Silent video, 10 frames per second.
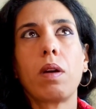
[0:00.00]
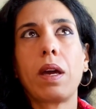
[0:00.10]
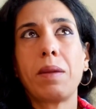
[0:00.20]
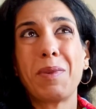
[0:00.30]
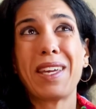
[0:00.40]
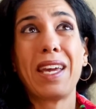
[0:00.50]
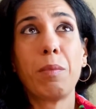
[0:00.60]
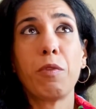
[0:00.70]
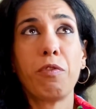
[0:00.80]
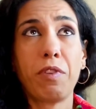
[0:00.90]
I
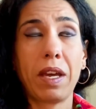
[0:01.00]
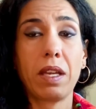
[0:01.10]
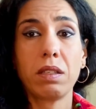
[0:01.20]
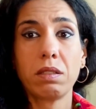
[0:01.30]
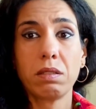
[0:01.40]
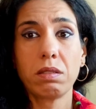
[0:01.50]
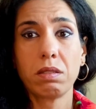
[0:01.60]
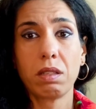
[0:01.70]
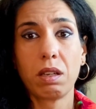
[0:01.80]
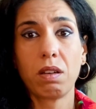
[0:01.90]
became a fan
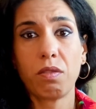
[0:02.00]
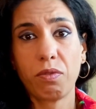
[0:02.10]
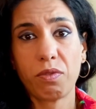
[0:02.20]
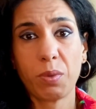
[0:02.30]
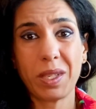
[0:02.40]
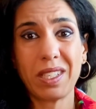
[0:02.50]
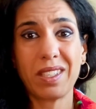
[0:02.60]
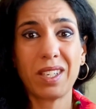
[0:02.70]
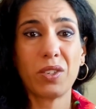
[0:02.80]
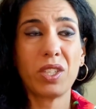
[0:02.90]
of Quentin
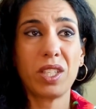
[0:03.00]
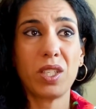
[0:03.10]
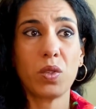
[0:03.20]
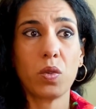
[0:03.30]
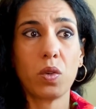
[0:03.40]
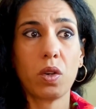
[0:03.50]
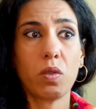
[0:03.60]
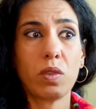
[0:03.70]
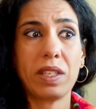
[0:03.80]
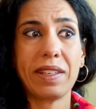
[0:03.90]
Tarantino
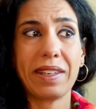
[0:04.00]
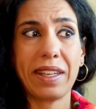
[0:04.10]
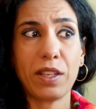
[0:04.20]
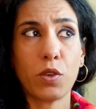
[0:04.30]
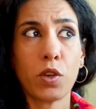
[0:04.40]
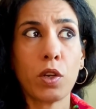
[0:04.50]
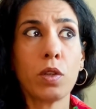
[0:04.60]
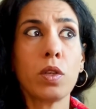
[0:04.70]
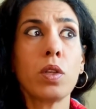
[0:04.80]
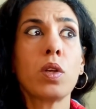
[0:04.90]
only later
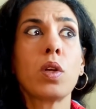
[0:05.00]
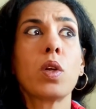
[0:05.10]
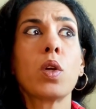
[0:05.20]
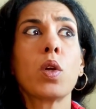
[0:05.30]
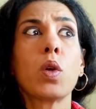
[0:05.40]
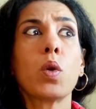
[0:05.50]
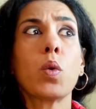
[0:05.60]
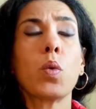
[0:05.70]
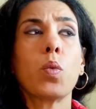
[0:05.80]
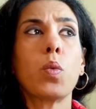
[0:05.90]
on,
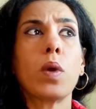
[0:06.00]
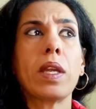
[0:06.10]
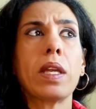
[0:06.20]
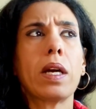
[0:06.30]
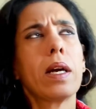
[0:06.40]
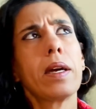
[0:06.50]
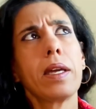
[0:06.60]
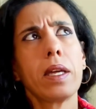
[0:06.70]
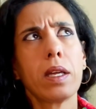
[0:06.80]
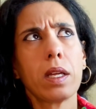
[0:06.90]
when
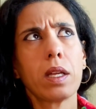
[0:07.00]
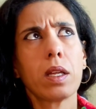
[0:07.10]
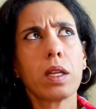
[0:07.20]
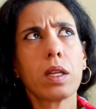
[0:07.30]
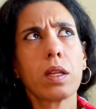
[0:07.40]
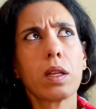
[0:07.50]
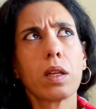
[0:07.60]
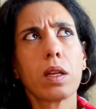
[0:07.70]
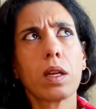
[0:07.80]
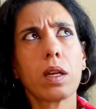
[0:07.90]

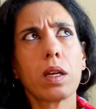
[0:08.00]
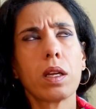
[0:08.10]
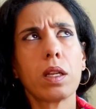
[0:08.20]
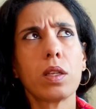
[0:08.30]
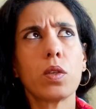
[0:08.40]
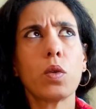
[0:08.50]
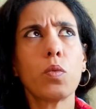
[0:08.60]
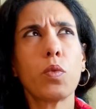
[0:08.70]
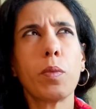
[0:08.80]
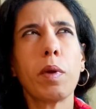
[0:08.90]
and I
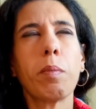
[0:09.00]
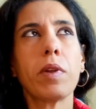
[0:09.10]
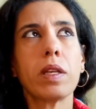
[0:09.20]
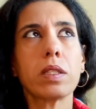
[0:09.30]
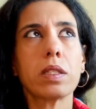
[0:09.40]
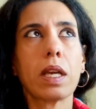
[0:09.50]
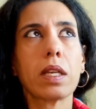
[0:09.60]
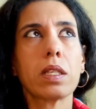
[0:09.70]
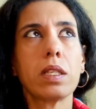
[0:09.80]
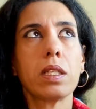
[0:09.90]
don't remember
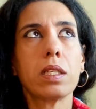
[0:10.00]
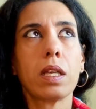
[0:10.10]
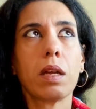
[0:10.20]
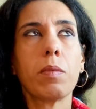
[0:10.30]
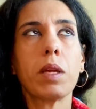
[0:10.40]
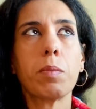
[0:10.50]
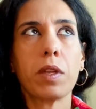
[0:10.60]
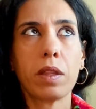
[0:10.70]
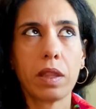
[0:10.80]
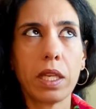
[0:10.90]
exactly the timeline,
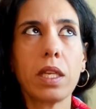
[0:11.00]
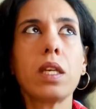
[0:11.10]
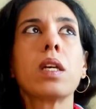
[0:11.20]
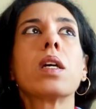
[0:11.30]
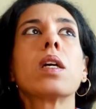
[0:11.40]
but I think